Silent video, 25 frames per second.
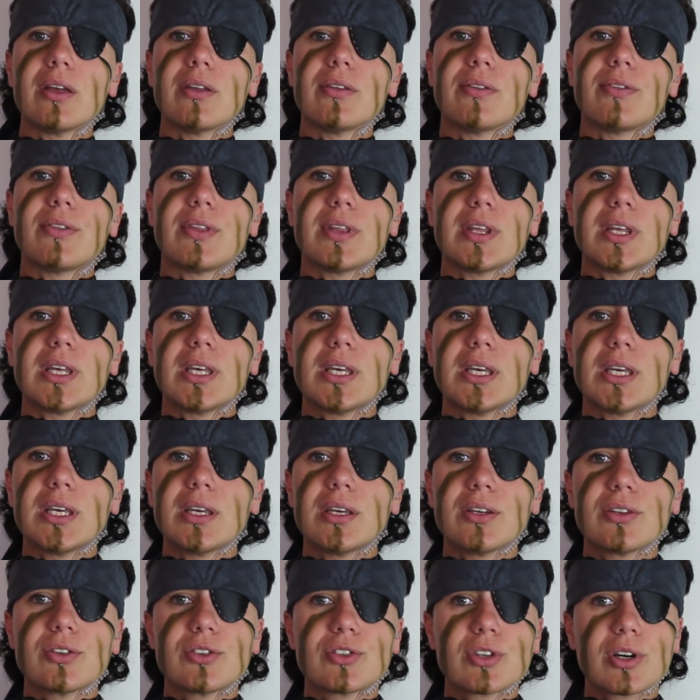
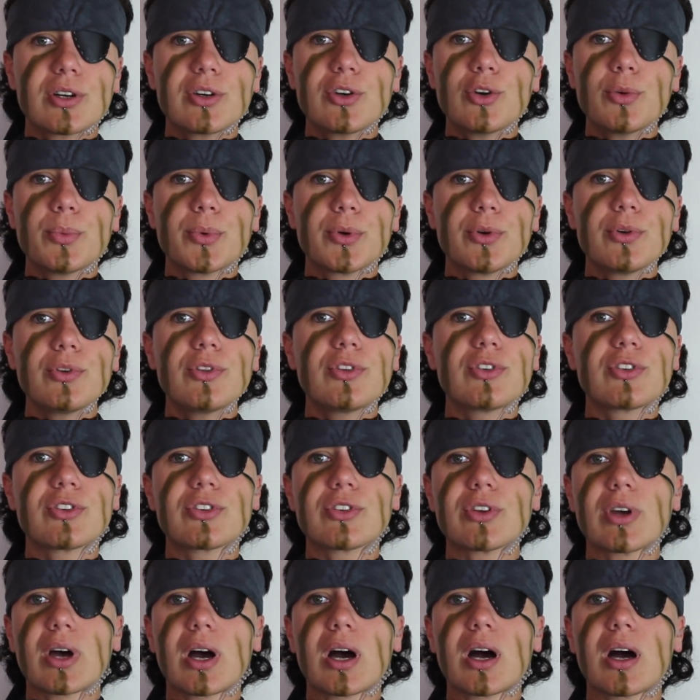The jungle
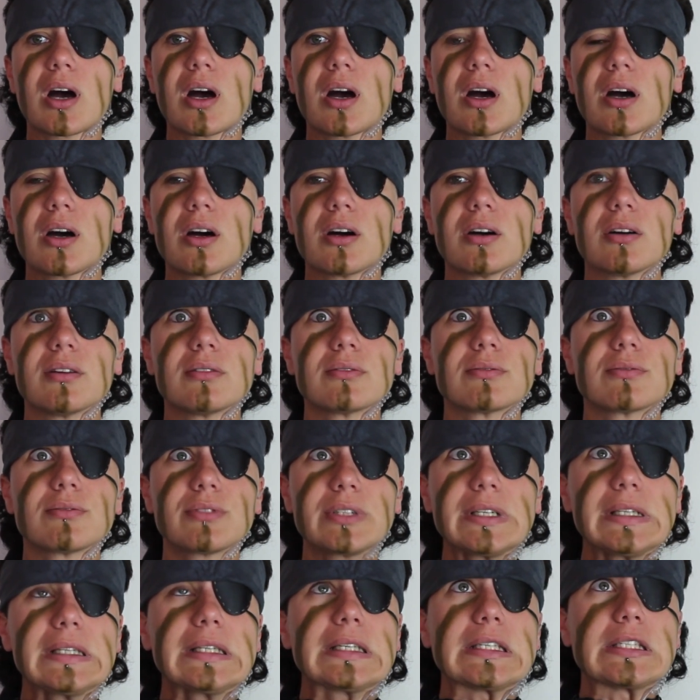boots are
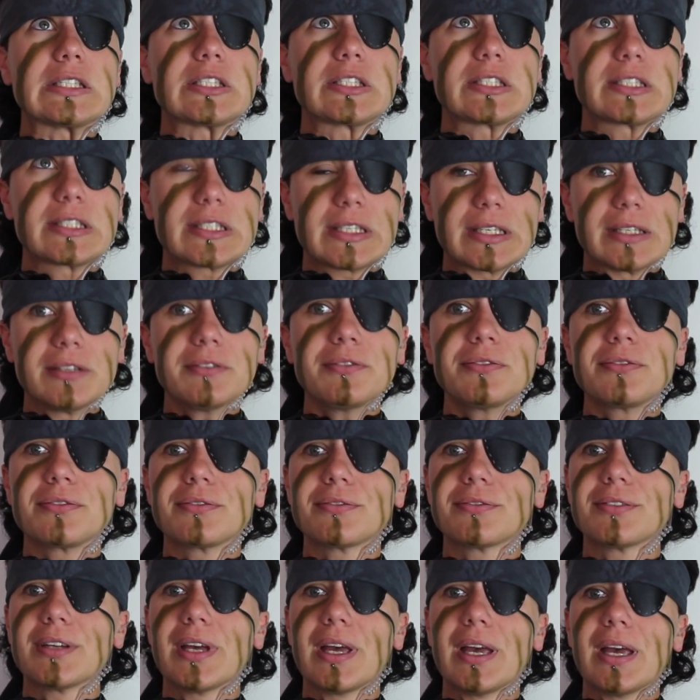really
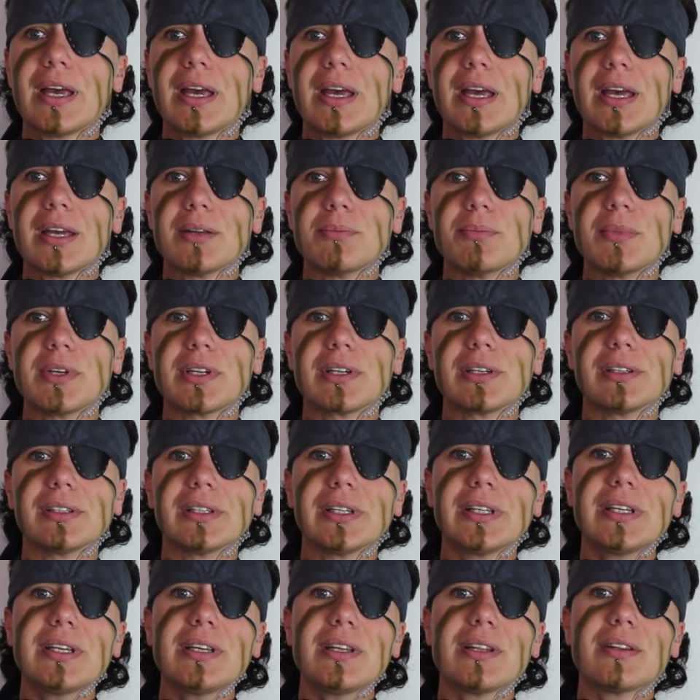stiff,
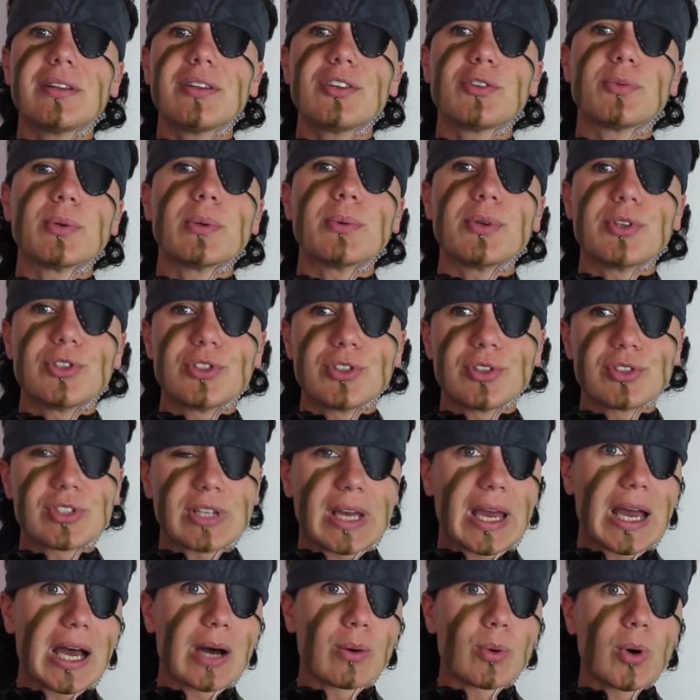admittedly, and this may be
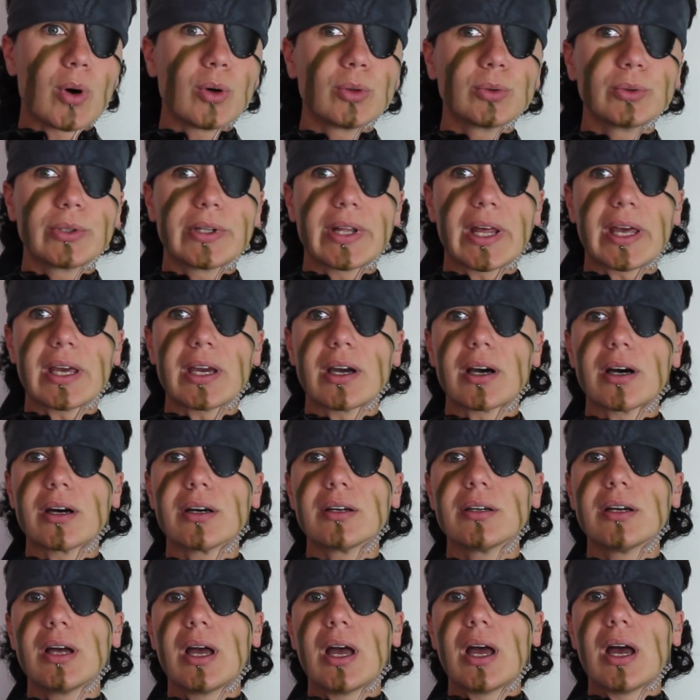due to how old they
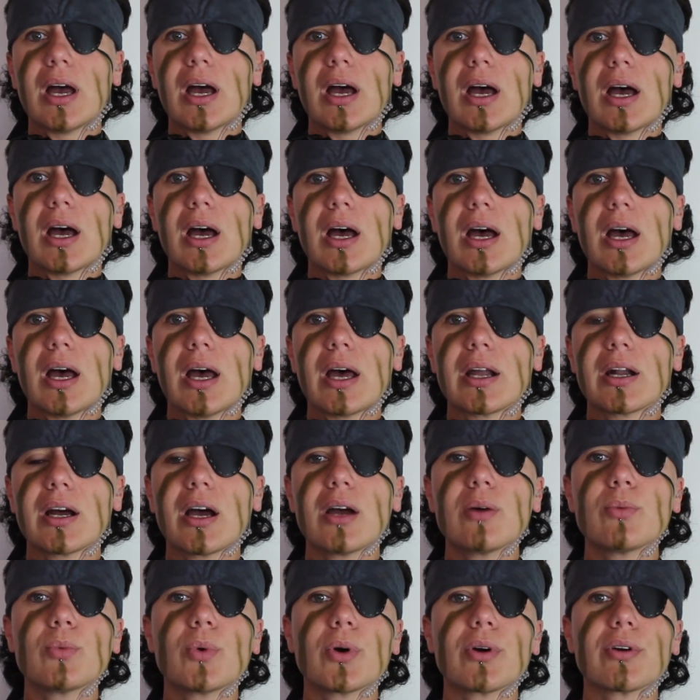are.
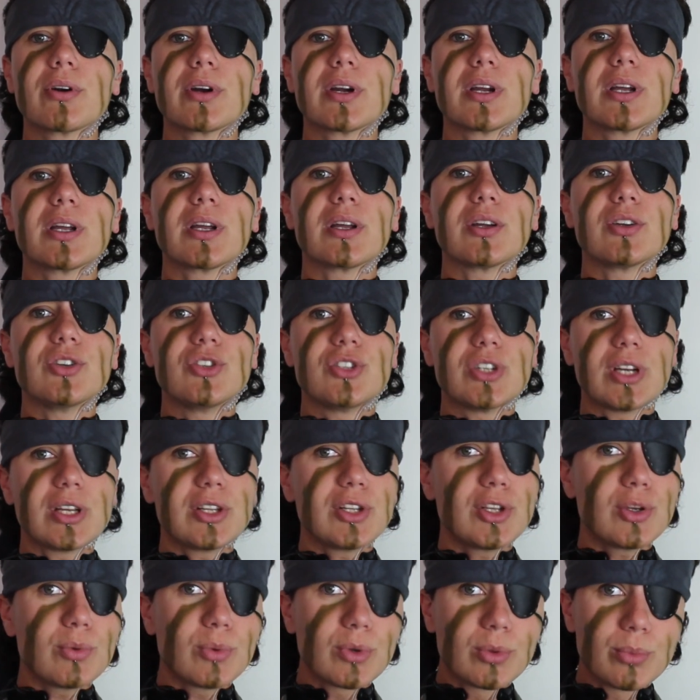And I'm wearing
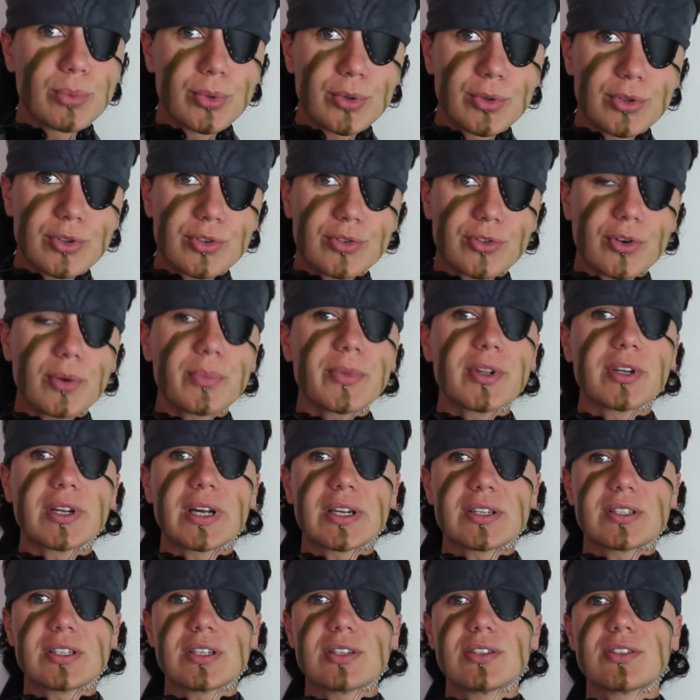genuine boots from
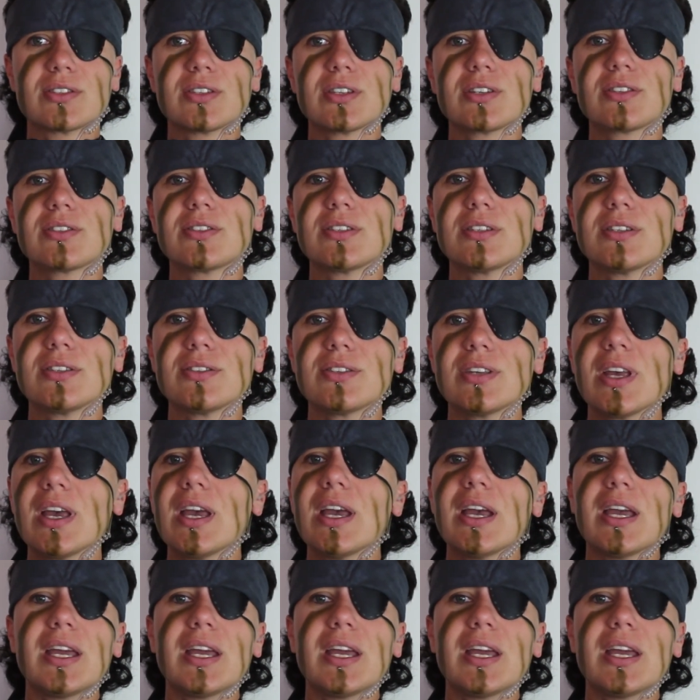the 1960s.